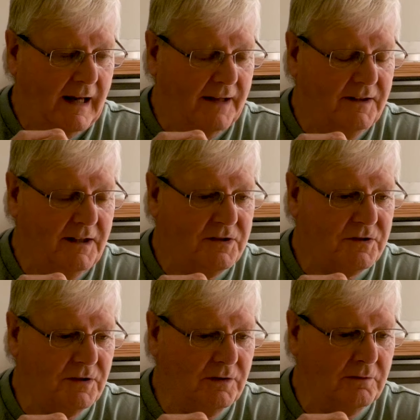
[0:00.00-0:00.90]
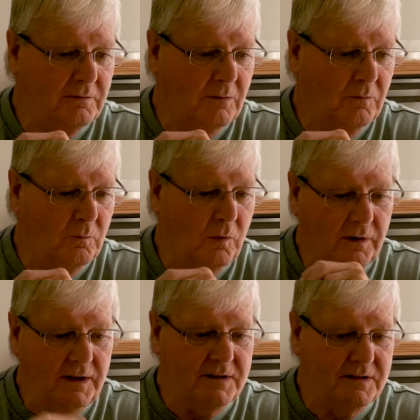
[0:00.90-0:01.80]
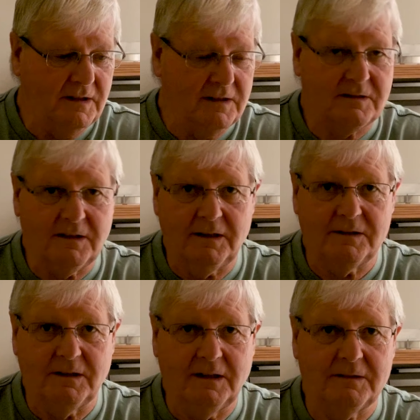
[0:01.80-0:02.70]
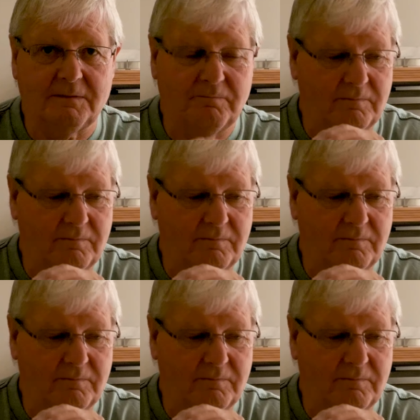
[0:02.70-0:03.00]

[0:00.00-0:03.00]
these two, one is